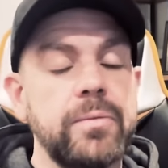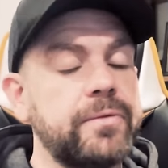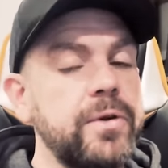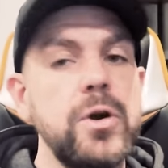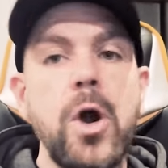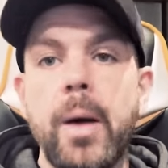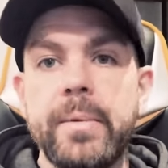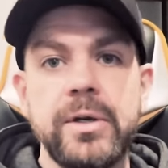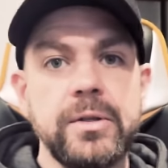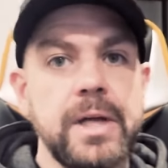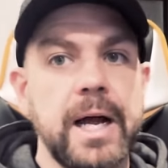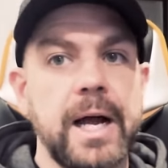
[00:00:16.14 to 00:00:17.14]

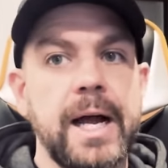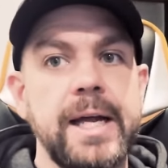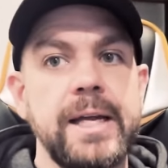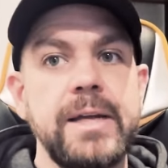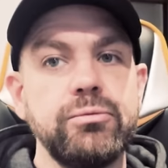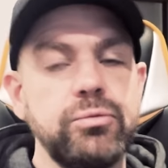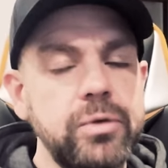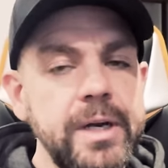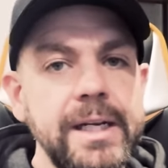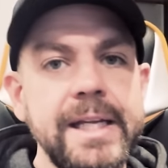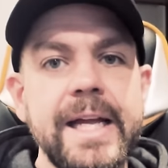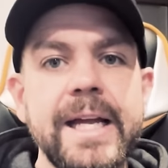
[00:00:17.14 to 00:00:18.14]
Phenomenal guy,
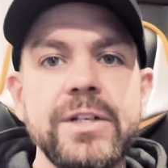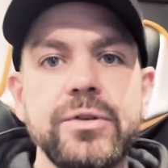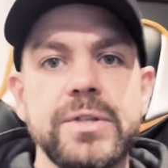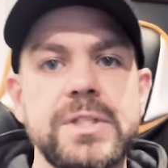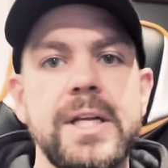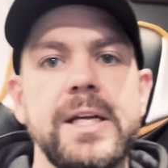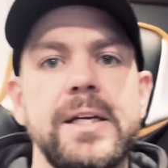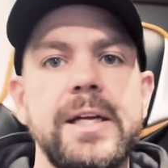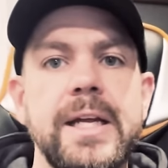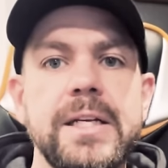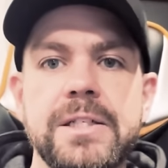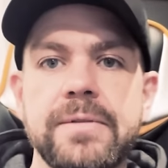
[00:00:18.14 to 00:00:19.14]
really interesting
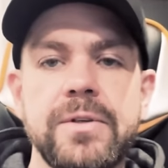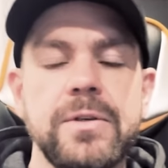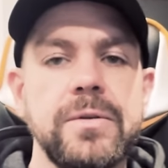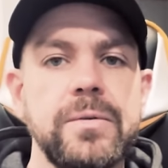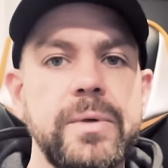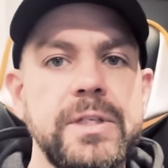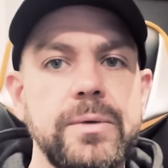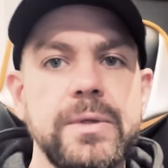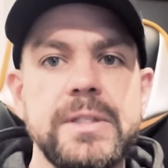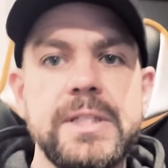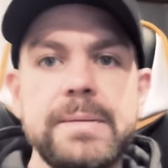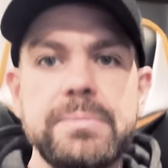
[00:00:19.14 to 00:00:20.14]
interview. We do a
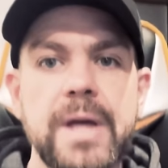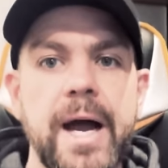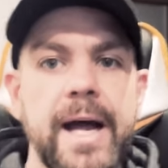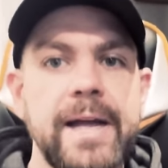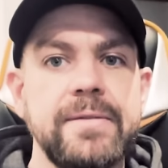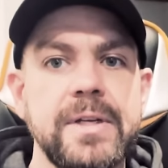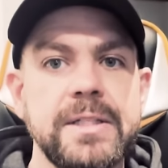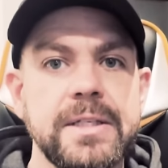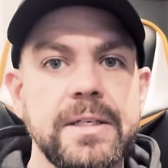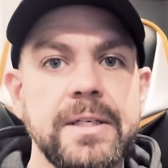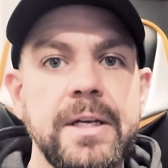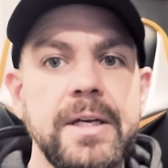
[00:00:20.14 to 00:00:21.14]
deep dive
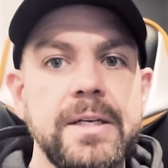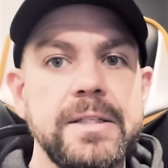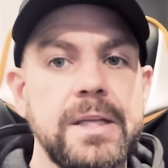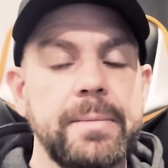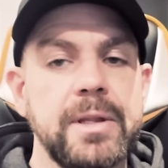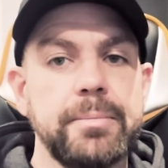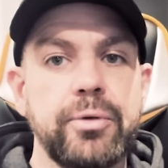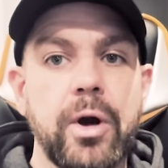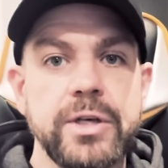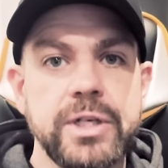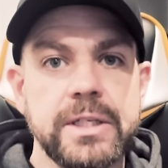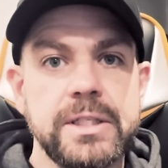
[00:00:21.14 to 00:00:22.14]
into some of the
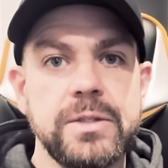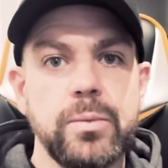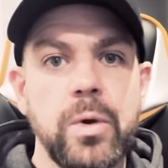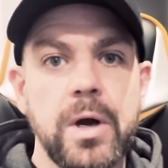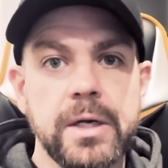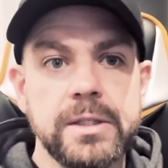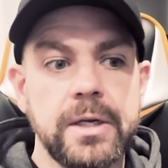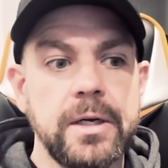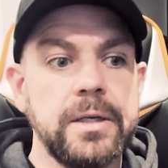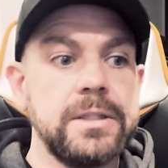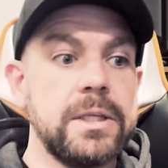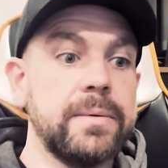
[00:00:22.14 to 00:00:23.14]
projects he's worked
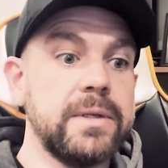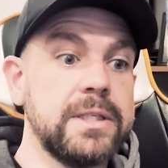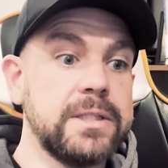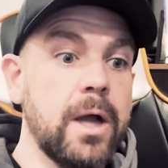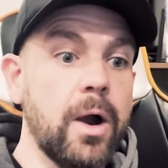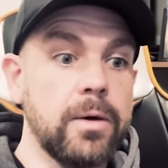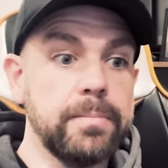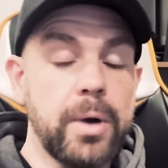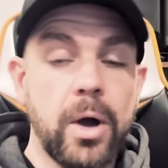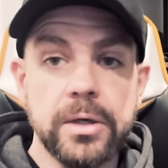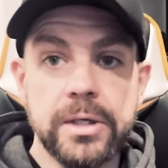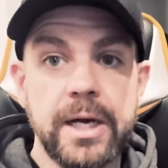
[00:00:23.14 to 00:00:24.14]
on, some of his current
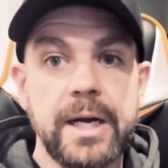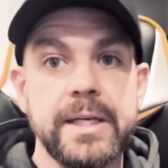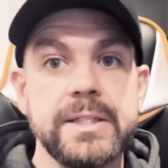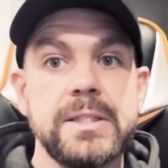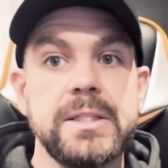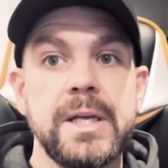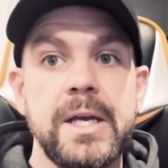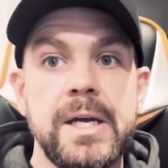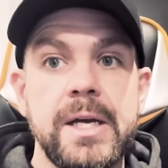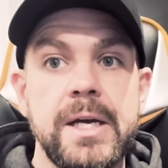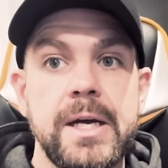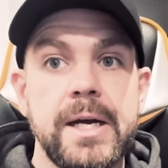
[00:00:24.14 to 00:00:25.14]
podcasts,
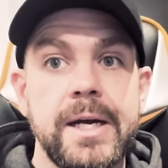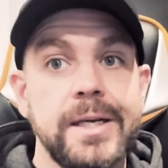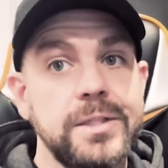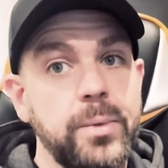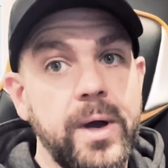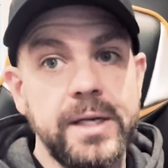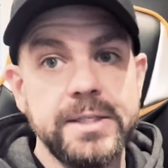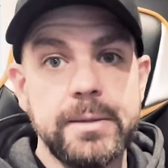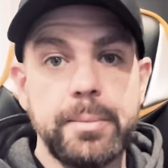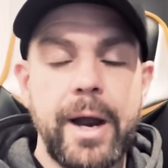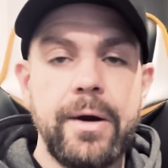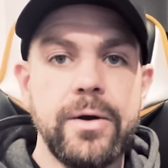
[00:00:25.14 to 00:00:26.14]
uh, as well as the
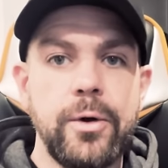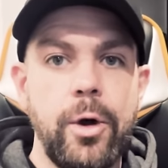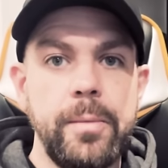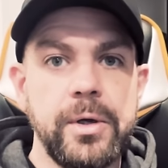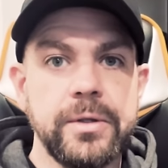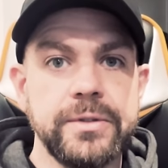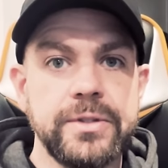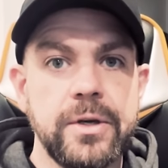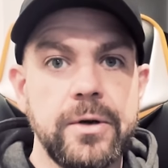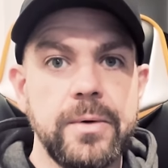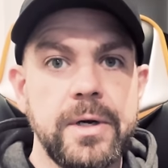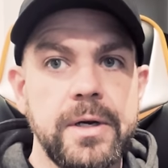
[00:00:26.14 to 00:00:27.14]
paranormal.
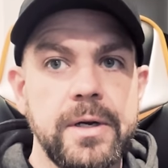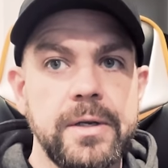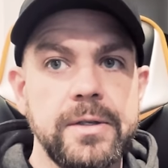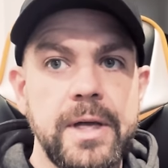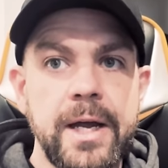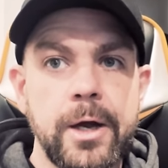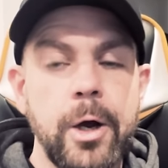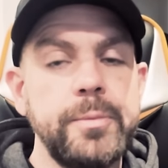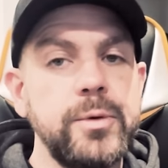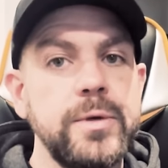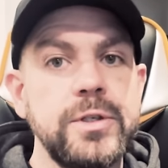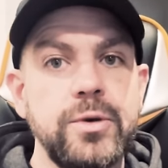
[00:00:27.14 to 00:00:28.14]
So, uh, yeah, I hope
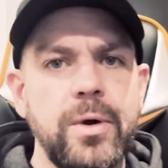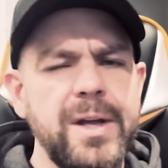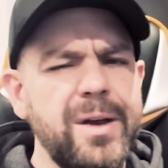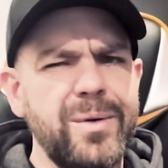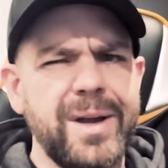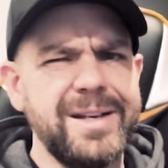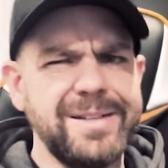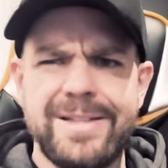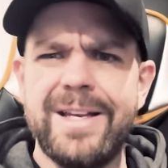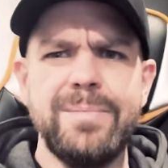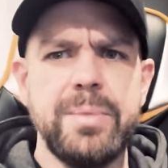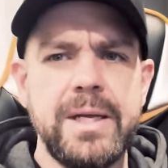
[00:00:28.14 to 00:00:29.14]
you enjoy. Oh, and
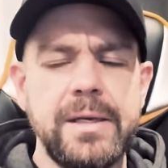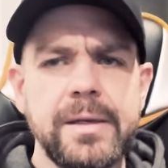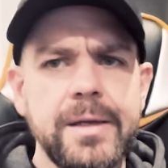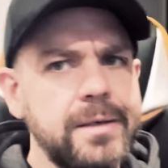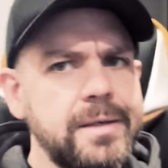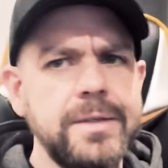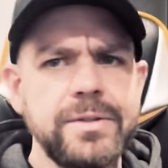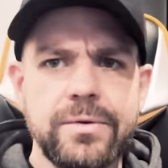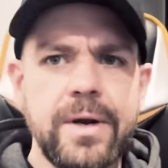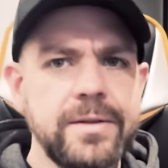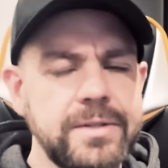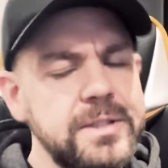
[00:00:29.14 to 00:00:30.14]
tidbit Neil
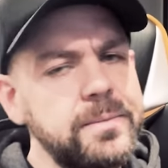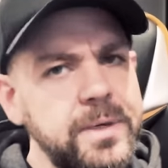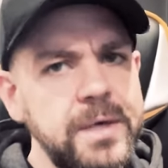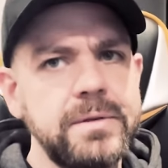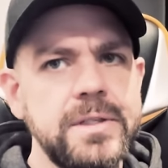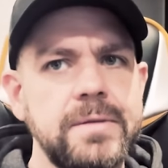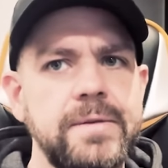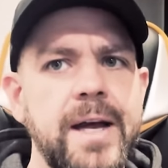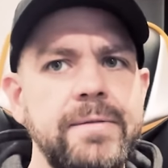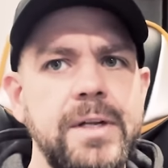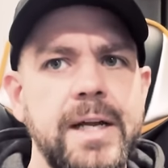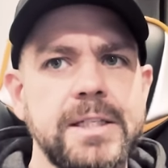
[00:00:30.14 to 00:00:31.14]
Strauss is a bit of a
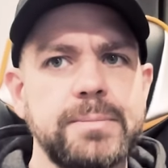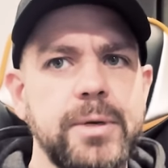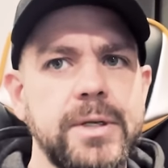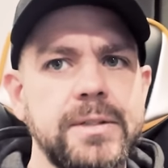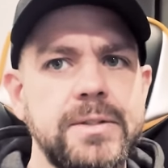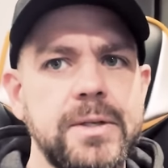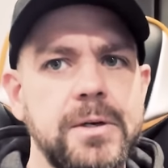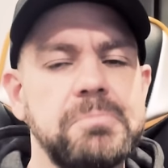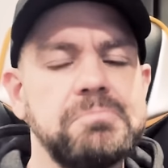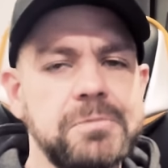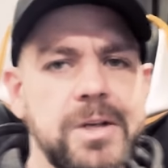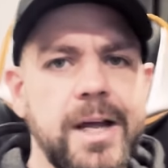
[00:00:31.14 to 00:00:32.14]
survival expert, so
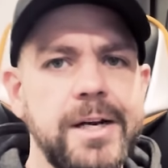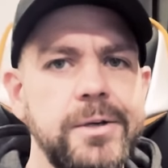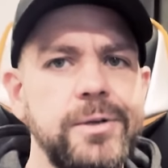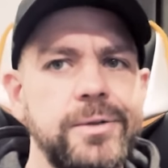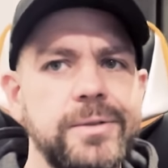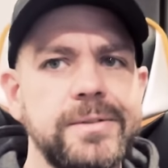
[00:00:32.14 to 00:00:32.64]
kind of cool.